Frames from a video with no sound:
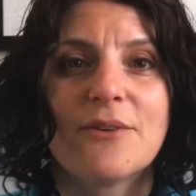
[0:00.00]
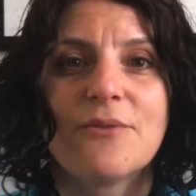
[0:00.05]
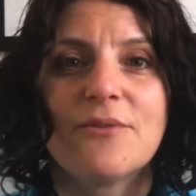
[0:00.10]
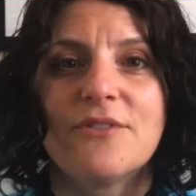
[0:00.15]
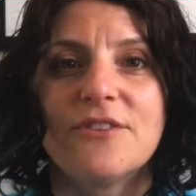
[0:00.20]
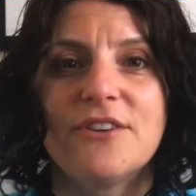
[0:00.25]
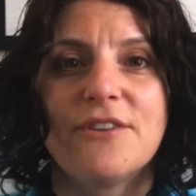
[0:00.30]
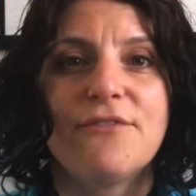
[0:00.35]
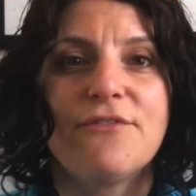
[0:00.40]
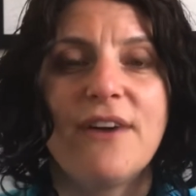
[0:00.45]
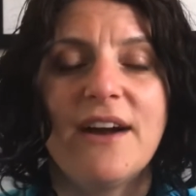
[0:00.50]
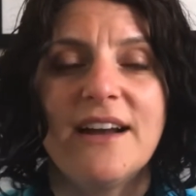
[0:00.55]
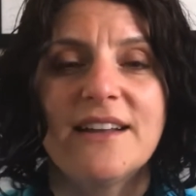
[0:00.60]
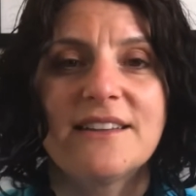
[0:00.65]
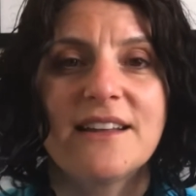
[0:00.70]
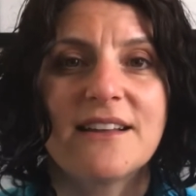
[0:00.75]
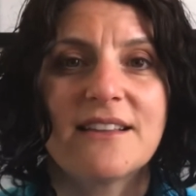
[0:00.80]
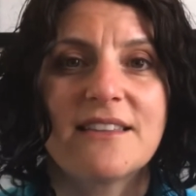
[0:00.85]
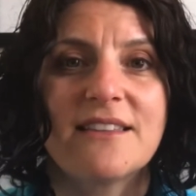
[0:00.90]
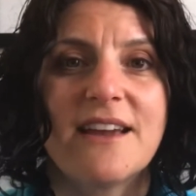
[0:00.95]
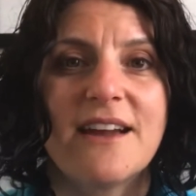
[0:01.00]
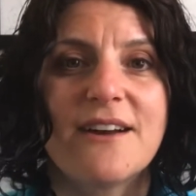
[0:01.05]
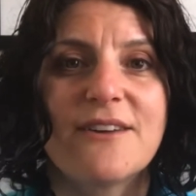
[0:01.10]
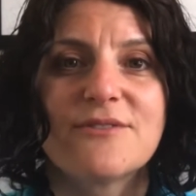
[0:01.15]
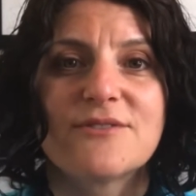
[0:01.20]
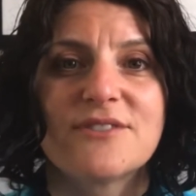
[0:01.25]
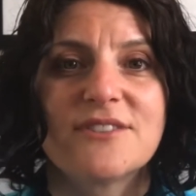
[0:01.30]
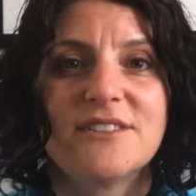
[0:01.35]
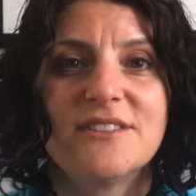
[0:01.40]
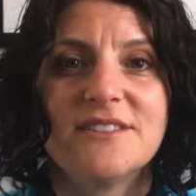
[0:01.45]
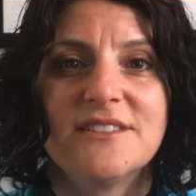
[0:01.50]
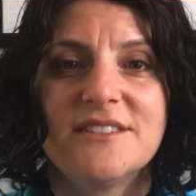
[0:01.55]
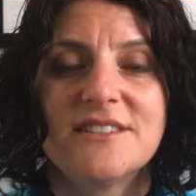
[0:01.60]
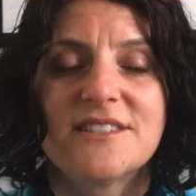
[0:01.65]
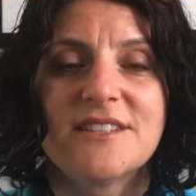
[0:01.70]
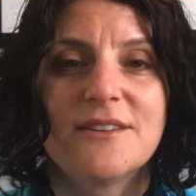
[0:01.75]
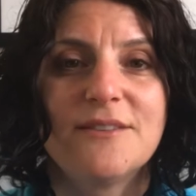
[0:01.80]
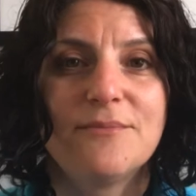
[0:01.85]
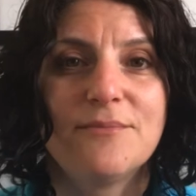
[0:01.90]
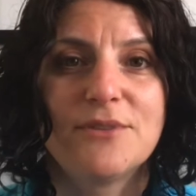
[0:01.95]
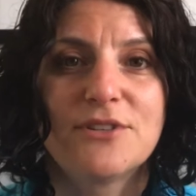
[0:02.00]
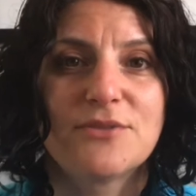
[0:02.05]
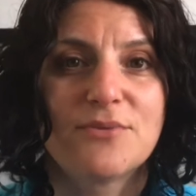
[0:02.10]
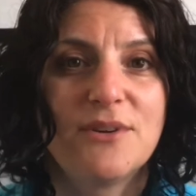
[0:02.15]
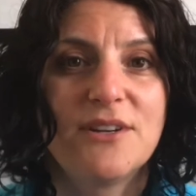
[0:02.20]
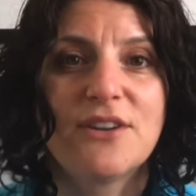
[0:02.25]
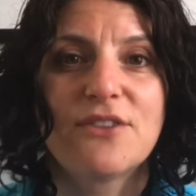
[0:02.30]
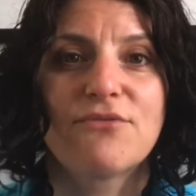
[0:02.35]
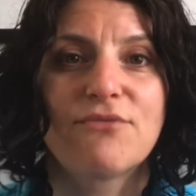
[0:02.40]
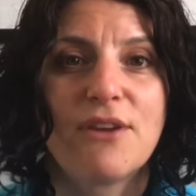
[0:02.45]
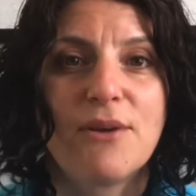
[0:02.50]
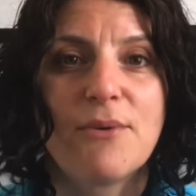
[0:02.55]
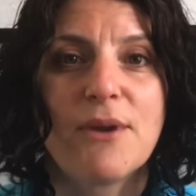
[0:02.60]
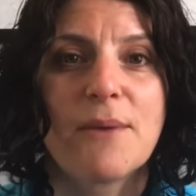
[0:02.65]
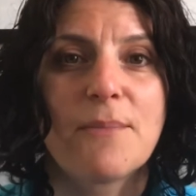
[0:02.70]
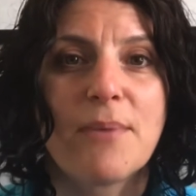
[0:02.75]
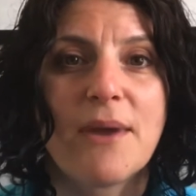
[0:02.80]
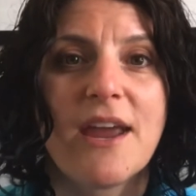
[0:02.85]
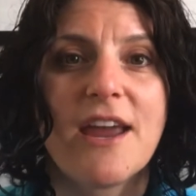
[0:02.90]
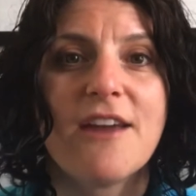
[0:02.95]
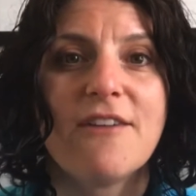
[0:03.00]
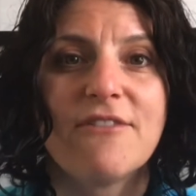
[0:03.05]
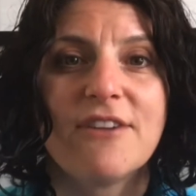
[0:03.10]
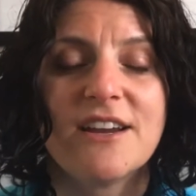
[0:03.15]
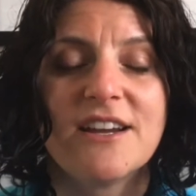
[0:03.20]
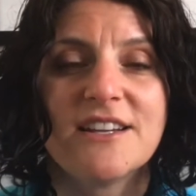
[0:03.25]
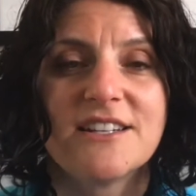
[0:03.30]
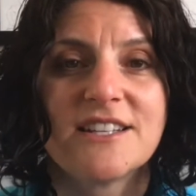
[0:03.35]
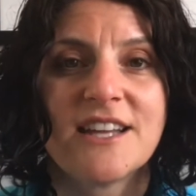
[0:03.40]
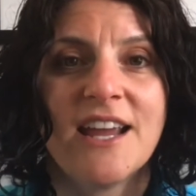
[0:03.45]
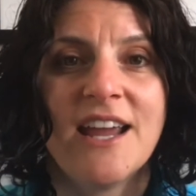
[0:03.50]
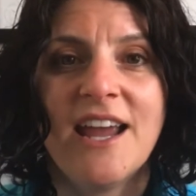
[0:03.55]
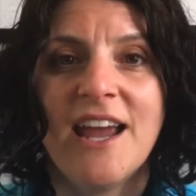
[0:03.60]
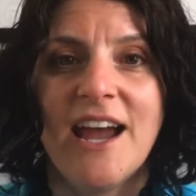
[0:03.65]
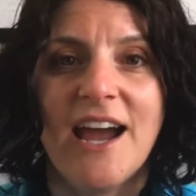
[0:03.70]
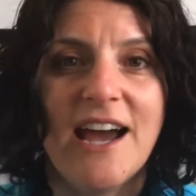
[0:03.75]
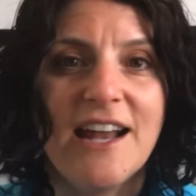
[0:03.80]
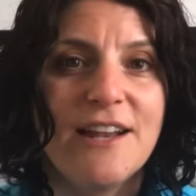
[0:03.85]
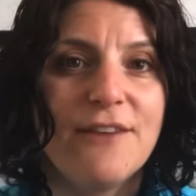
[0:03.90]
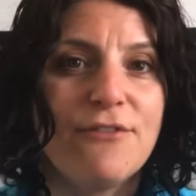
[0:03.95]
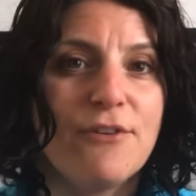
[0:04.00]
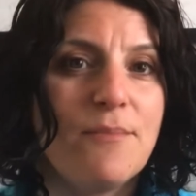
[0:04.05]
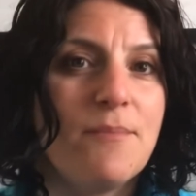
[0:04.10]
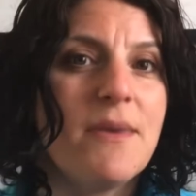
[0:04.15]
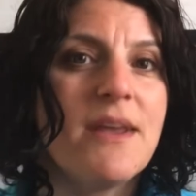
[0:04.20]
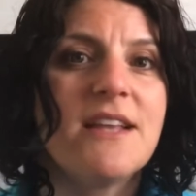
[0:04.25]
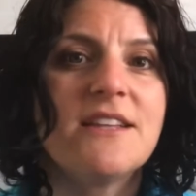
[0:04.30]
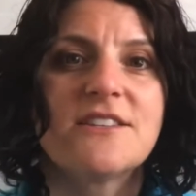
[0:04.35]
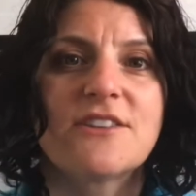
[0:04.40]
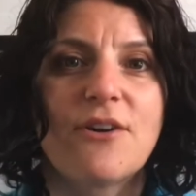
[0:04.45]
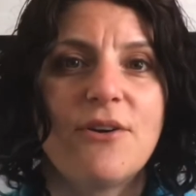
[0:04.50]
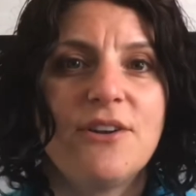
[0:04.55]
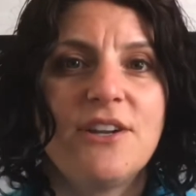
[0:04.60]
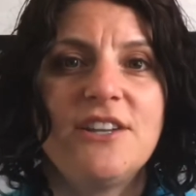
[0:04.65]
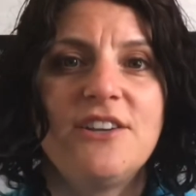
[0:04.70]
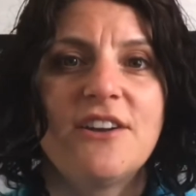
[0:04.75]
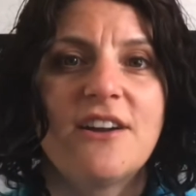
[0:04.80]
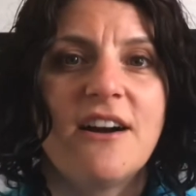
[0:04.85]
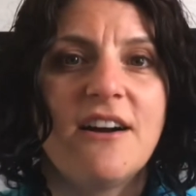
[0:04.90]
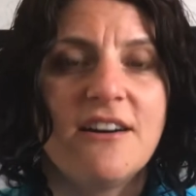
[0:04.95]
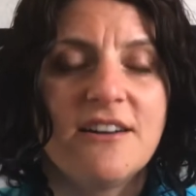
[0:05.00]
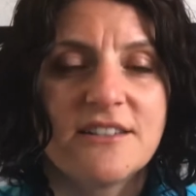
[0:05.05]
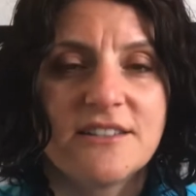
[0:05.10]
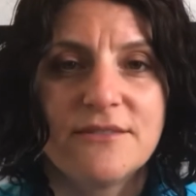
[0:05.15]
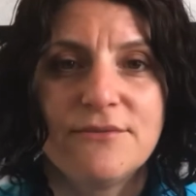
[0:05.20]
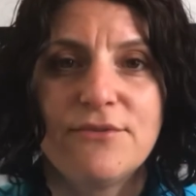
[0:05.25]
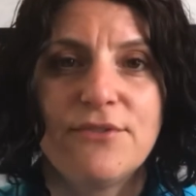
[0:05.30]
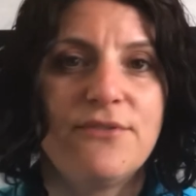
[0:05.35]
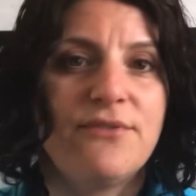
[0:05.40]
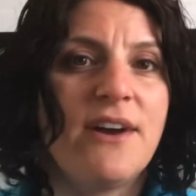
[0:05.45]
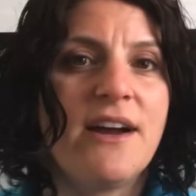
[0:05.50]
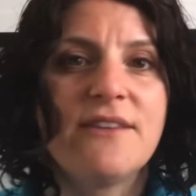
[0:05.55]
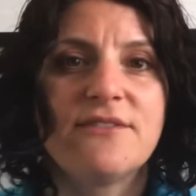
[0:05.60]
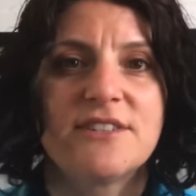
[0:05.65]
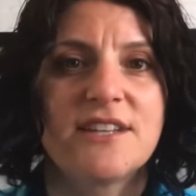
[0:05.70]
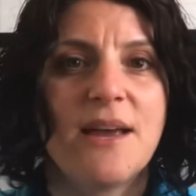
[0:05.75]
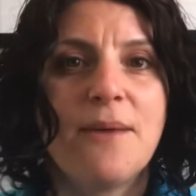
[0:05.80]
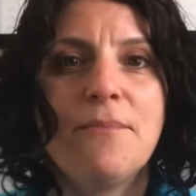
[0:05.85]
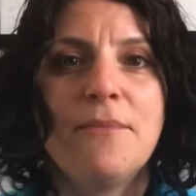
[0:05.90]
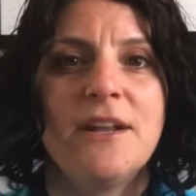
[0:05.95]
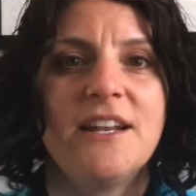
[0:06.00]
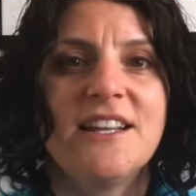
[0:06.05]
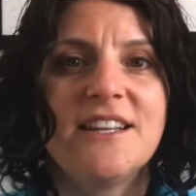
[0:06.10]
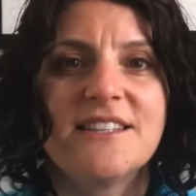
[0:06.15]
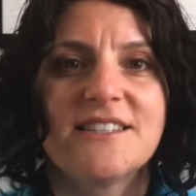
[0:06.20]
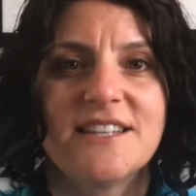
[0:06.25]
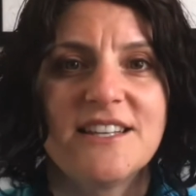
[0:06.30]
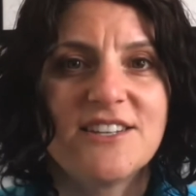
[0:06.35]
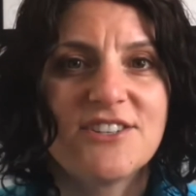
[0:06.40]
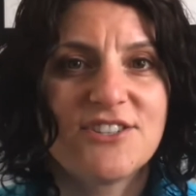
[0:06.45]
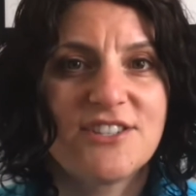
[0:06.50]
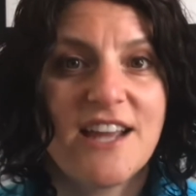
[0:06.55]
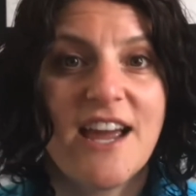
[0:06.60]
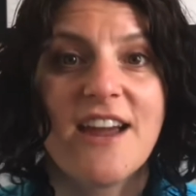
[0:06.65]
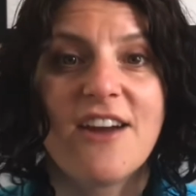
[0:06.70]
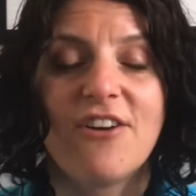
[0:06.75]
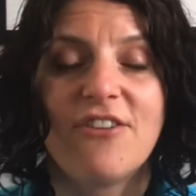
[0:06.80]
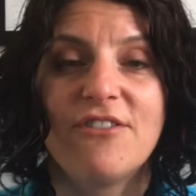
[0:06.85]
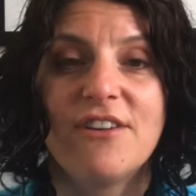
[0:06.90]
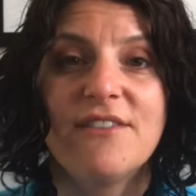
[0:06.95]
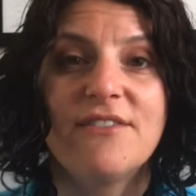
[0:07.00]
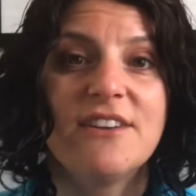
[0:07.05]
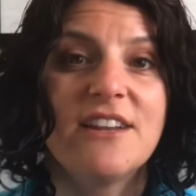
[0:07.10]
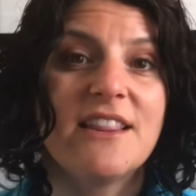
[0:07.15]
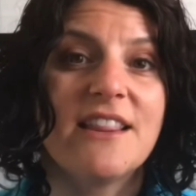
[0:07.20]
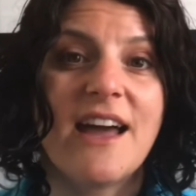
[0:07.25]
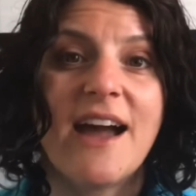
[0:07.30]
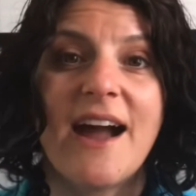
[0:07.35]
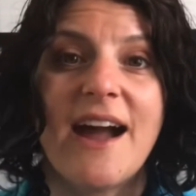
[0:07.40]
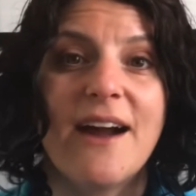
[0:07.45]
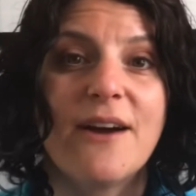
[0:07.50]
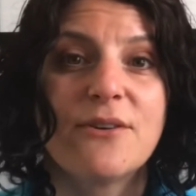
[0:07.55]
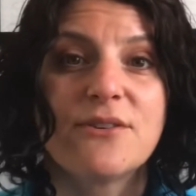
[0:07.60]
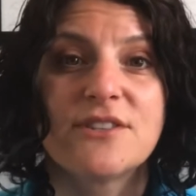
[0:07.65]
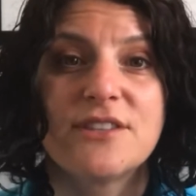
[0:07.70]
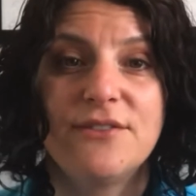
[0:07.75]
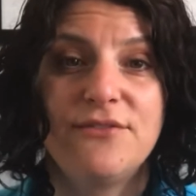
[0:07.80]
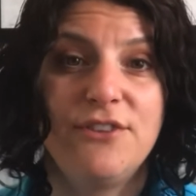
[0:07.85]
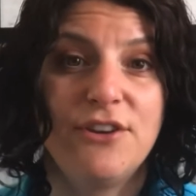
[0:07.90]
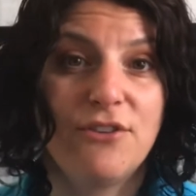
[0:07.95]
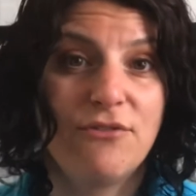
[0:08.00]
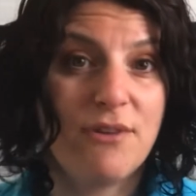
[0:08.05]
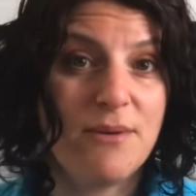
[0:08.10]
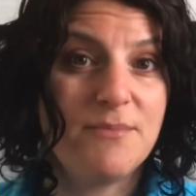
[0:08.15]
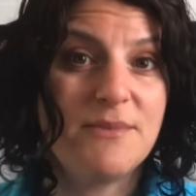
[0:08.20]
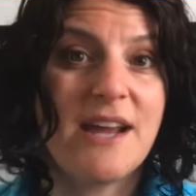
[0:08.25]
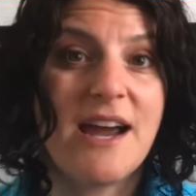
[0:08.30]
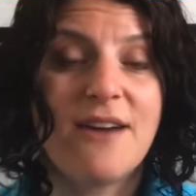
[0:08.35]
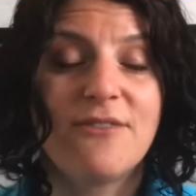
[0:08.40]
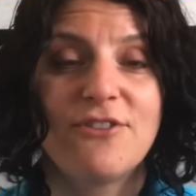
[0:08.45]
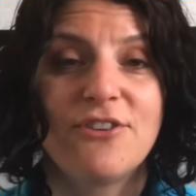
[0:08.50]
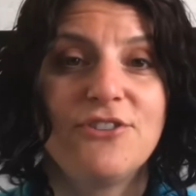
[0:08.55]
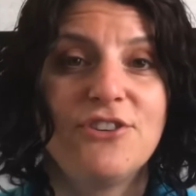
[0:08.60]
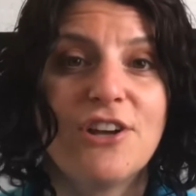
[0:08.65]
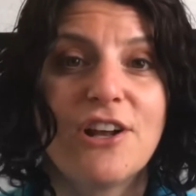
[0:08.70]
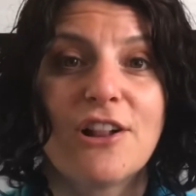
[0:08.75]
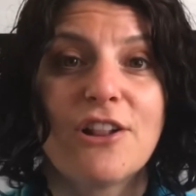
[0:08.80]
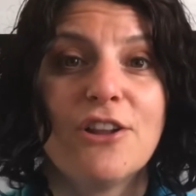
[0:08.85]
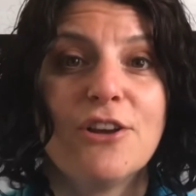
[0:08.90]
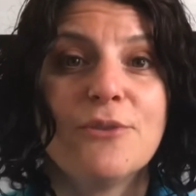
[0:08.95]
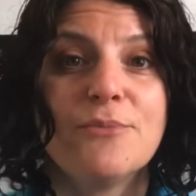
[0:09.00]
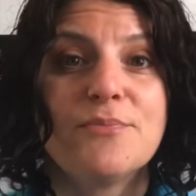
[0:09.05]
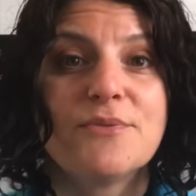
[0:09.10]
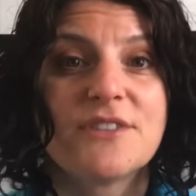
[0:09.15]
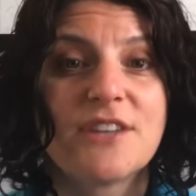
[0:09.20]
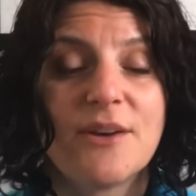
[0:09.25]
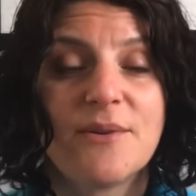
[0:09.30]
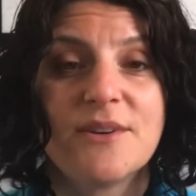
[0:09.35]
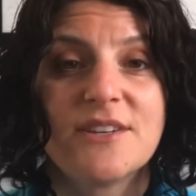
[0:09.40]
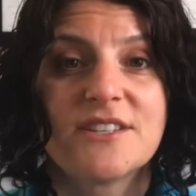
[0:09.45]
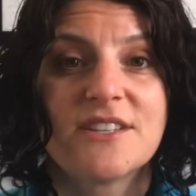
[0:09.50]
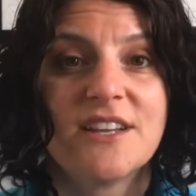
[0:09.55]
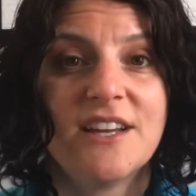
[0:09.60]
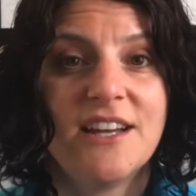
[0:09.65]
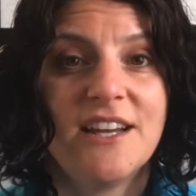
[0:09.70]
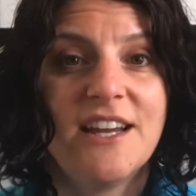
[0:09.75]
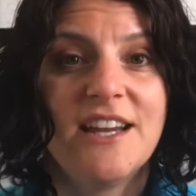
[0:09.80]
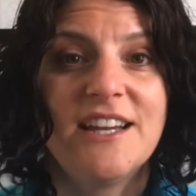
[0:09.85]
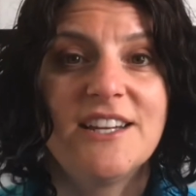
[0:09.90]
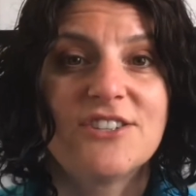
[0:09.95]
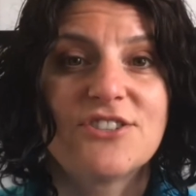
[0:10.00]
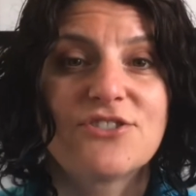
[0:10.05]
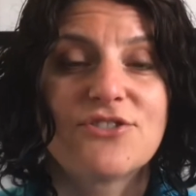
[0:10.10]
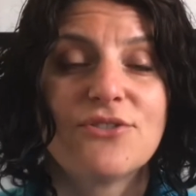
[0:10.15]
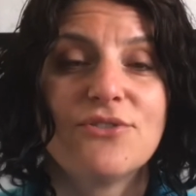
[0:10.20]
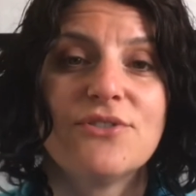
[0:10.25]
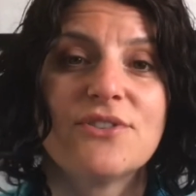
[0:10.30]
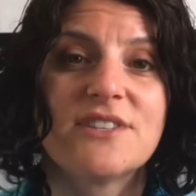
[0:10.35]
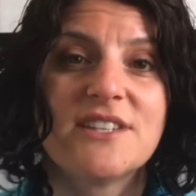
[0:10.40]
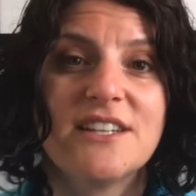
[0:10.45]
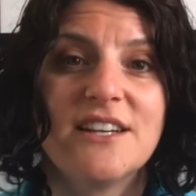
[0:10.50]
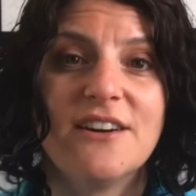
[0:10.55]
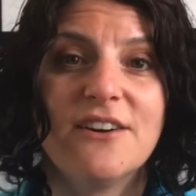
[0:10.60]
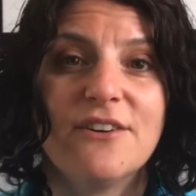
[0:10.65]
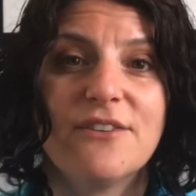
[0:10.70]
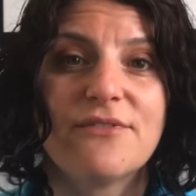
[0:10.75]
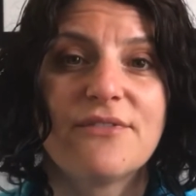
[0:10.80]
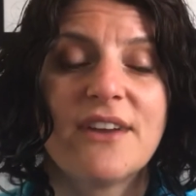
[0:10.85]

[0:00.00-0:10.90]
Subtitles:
divide that 1,000 between a 3-week period, and if it means going in your garden for 5 or 10 minutes each day, or even in the house if you grip down on your club so it's short enough,